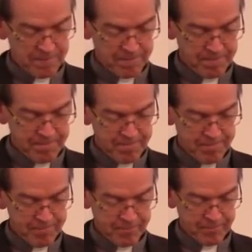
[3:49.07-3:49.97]

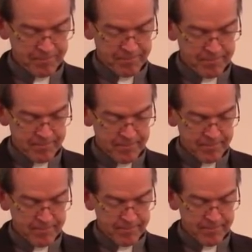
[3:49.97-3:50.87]

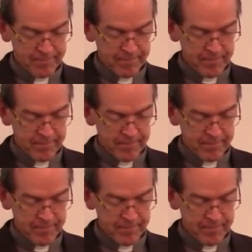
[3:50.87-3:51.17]
(silence)